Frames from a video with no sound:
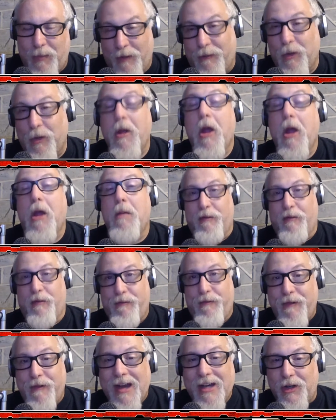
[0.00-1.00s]
the
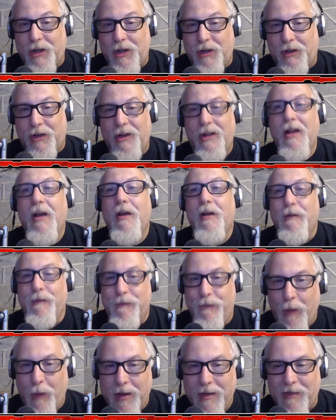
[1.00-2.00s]
professional
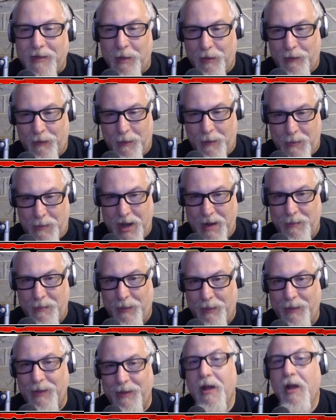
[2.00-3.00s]
voiceover
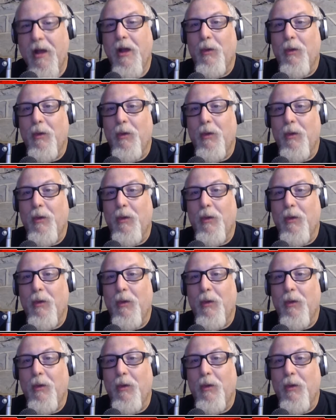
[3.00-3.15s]
people,